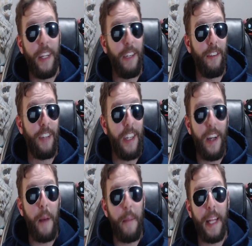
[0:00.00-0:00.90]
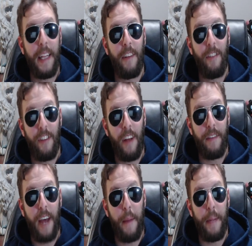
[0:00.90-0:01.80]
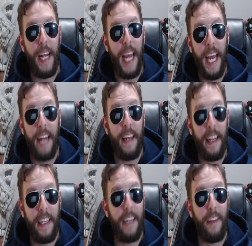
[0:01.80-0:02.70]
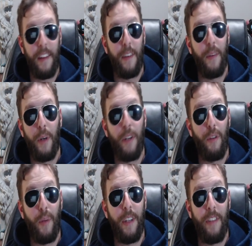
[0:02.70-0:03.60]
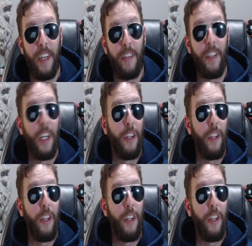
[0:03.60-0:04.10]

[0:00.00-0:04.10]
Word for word: They just did not make this stuff happen, and Atlanta thirty-one to twenty-six.